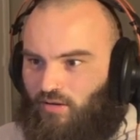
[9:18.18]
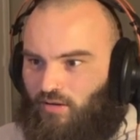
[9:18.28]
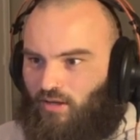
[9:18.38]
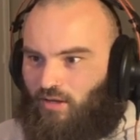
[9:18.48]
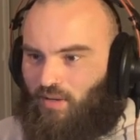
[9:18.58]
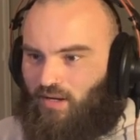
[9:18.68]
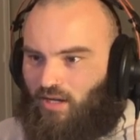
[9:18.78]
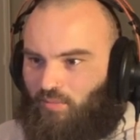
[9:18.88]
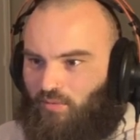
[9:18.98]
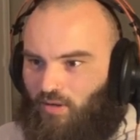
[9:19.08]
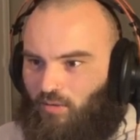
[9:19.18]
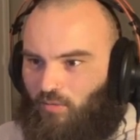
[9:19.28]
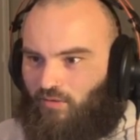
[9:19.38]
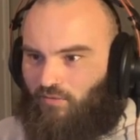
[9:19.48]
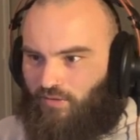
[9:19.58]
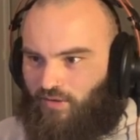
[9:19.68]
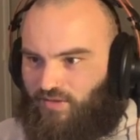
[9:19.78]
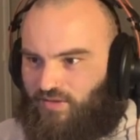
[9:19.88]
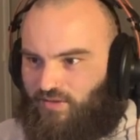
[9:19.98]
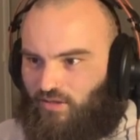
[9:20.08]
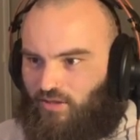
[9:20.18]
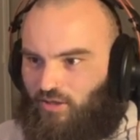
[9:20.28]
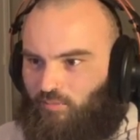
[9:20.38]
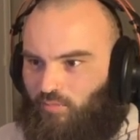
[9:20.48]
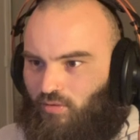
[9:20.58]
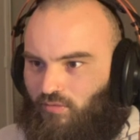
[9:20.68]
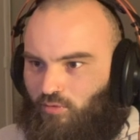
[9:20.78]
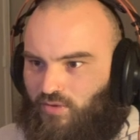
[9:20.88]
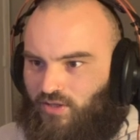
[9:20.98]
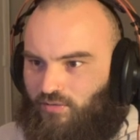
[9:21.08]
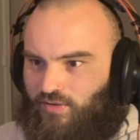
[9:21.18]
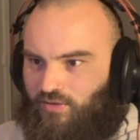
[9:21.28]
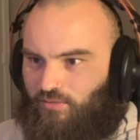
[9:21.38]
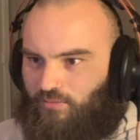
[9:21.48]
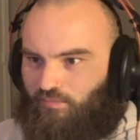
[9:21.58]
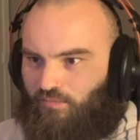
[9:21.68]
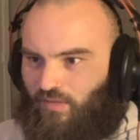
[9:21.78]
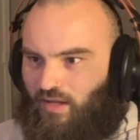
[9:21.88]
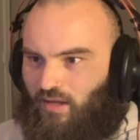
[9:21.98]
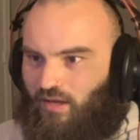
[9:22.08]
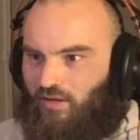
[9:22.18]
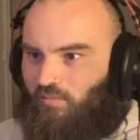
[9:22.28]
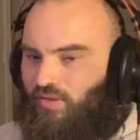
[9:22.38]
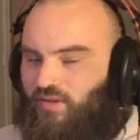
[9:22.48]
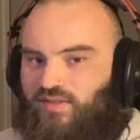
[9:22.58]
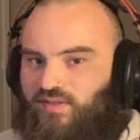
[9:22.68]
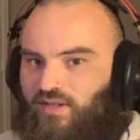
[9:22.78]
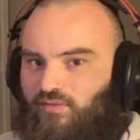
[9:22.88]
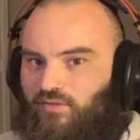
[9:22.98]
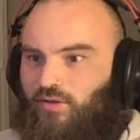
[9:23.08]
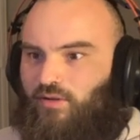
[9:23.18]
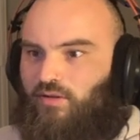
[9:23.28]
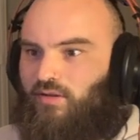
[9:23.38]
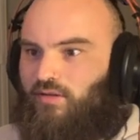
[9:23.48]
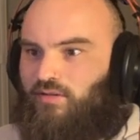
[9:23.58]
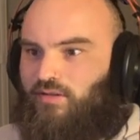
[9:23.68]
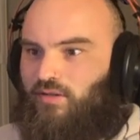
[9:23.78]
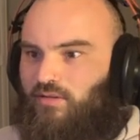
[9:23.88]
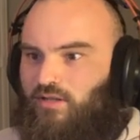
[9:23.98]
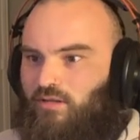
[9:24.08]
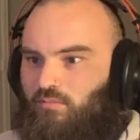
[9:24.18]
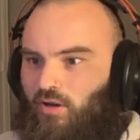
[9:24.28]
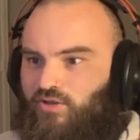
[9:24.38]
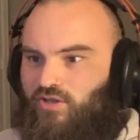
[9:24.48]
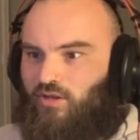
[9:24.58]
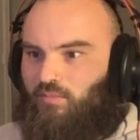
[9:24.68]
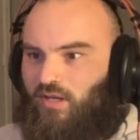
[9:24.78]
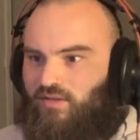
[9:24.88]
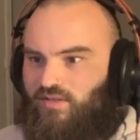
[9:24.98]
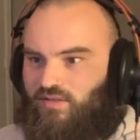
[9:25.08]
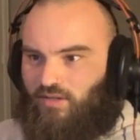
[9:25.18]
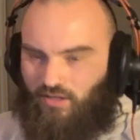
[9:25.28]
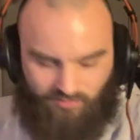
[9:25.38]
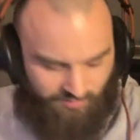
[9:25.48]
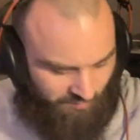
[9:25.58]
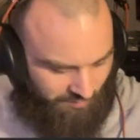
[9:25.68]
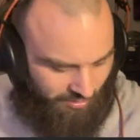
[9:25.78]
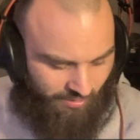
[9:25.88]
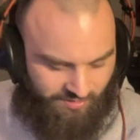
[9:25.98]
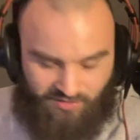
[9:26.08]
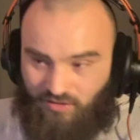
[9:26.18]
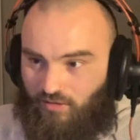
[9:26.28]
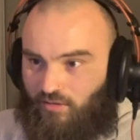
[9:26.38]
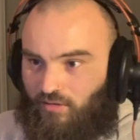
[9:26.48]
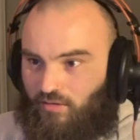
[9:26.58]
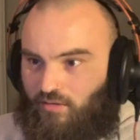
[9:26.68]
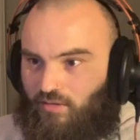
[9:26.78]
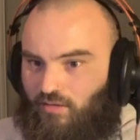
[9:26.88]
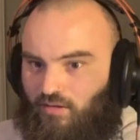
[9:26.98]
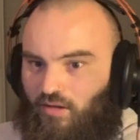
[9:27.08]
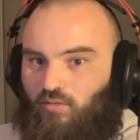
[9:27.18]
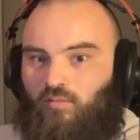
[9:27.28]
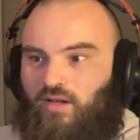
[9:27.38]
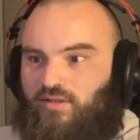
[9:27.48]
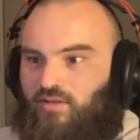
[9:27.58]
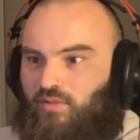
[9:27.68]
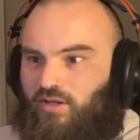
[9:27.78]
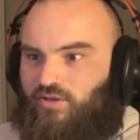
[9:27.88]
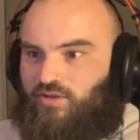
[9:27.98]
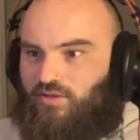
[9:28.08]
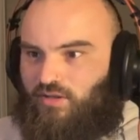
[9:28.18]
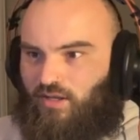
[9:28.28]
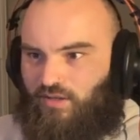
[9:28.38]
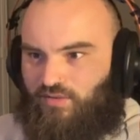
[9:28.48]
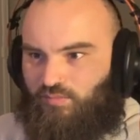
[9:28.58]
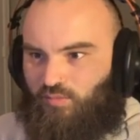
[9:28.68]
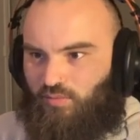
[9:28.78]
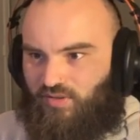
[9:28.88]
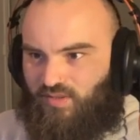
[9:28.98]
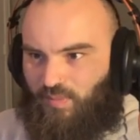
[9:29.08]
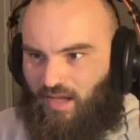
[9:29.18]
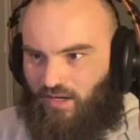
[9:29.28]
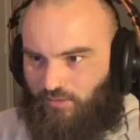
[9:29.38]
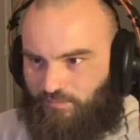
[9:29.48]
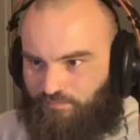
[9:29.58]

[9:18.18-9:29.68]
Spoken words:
Might not be what I want for this. Proverb is always cool. And with this, I've learned that you don't need much in the mix. Like this would be crazy, like way too much. So we'll pull this back.